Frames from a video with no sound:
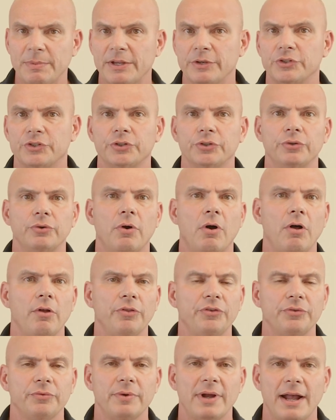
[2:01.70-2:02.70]
been true all
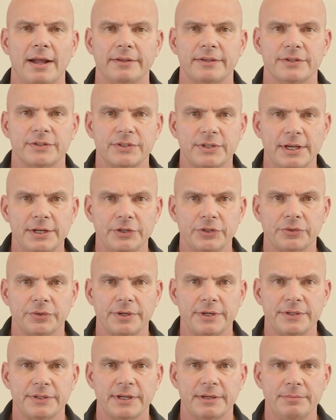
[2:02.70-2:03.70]
throughout the
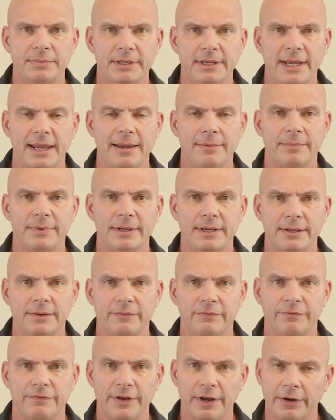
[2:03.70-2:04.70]
centuries and became
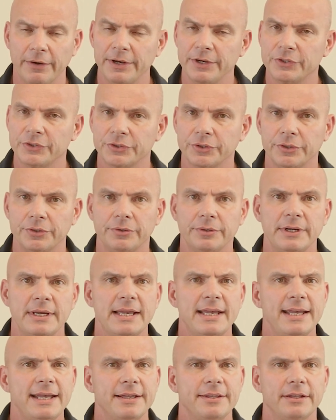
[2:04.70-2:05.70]
very true
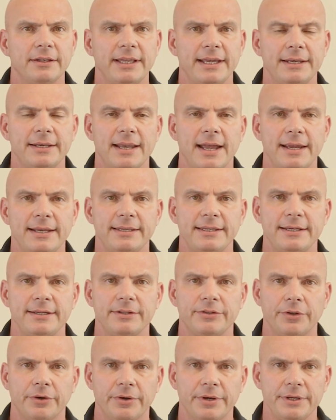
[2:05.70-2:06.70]
in the late
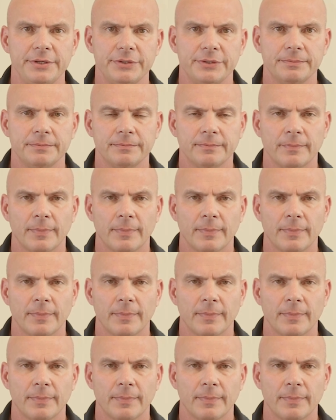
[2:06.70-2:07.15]
1930s.